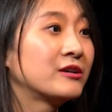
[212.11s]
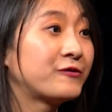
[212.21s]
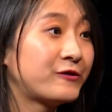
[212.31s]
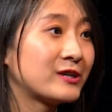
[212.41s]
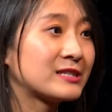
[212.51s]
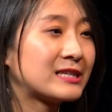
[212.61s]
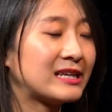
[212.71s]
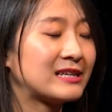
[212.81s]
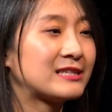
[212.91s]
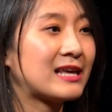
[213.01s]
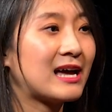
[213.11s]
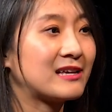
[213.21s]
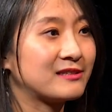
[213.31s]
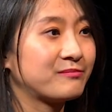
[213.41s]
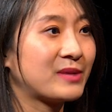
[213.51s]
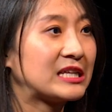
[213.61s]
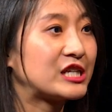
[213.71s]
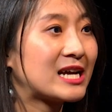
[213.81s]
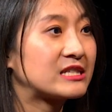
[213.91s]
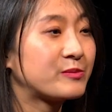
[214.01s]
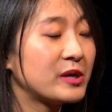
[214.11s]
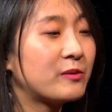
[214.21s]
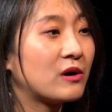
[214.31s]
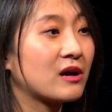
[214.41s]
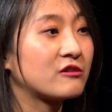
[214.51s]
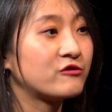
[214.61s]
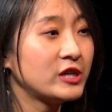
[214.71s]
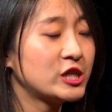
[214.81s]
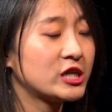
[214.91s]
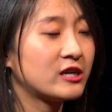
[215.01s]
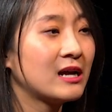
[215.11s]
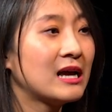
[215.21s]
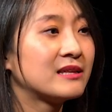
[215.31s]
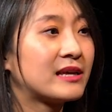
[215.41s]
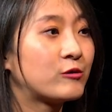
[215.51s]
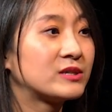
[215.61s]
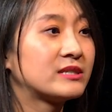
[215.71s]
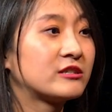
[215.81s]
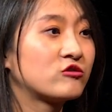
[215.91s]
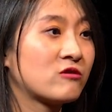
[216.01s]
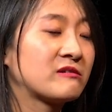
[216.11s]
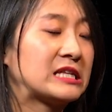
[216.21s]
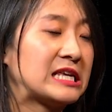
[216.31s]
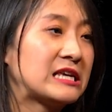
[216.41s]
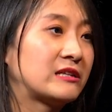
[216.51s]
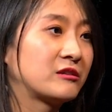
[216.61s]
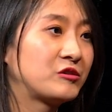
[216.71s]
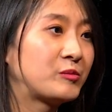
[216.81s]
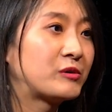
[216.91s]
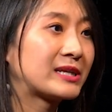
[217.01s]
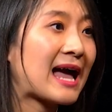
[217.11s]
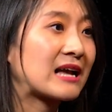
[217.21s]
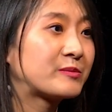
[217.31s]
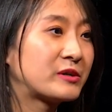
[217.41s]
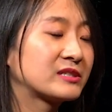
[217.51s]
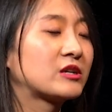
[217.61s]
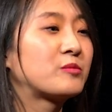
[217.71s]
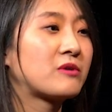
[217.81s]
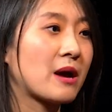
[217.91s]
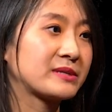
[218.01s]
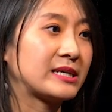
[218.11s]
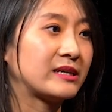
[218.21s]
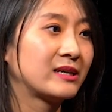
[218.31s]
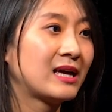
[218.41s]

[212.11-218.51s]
First is, as many Chinese people got richer, there was a strong need to protect personal property.